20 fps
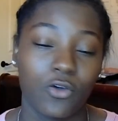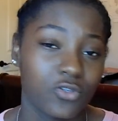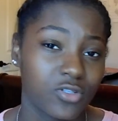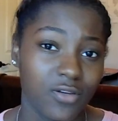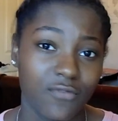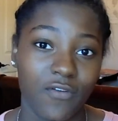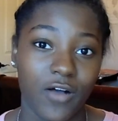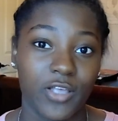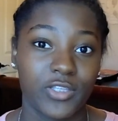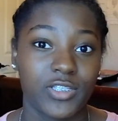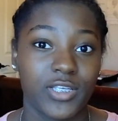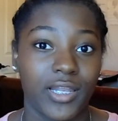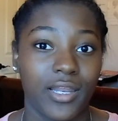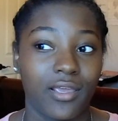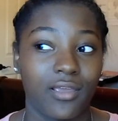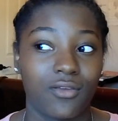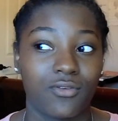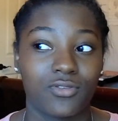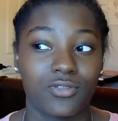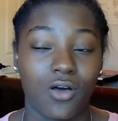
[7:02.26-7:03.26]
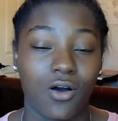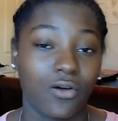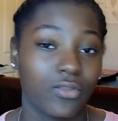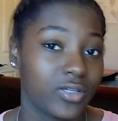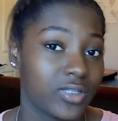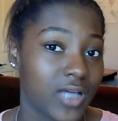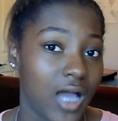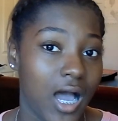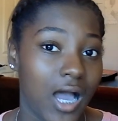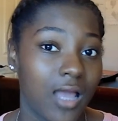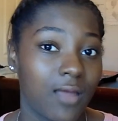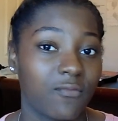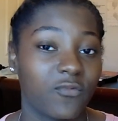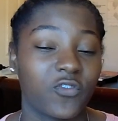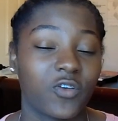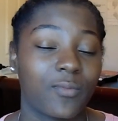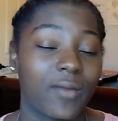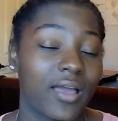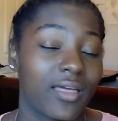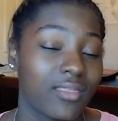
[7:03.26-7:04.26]
Those are fonts that I use all the time
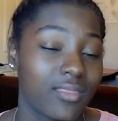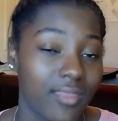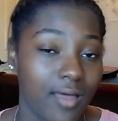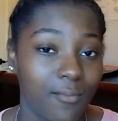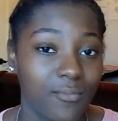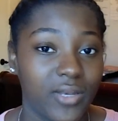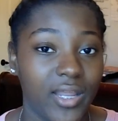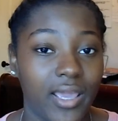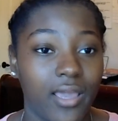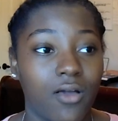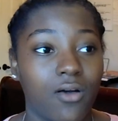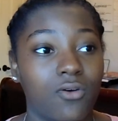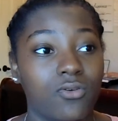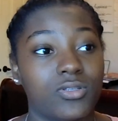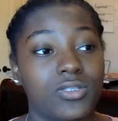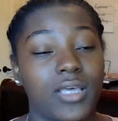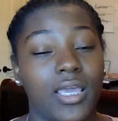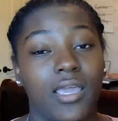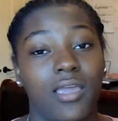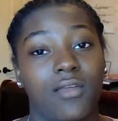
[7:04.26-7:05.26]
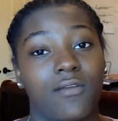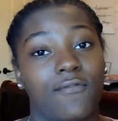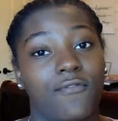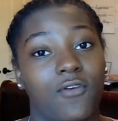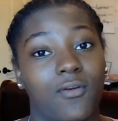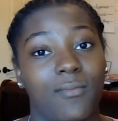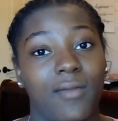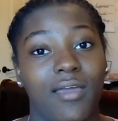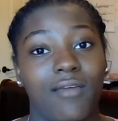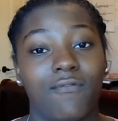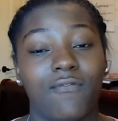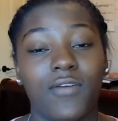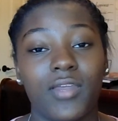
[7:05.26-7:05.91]
for my thumbnails and for my